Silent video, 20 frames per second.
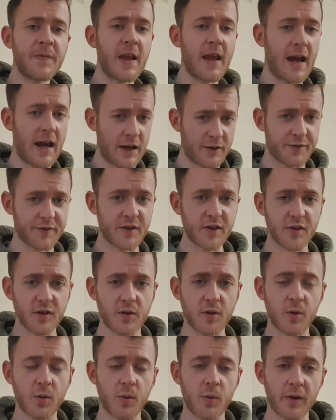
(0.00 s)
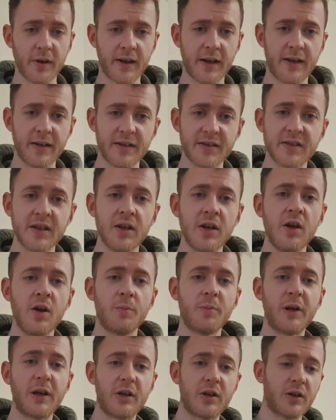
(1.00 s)
after the court case
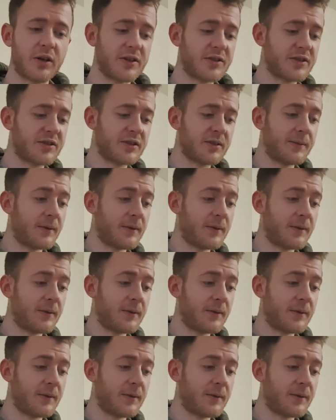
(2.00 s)
because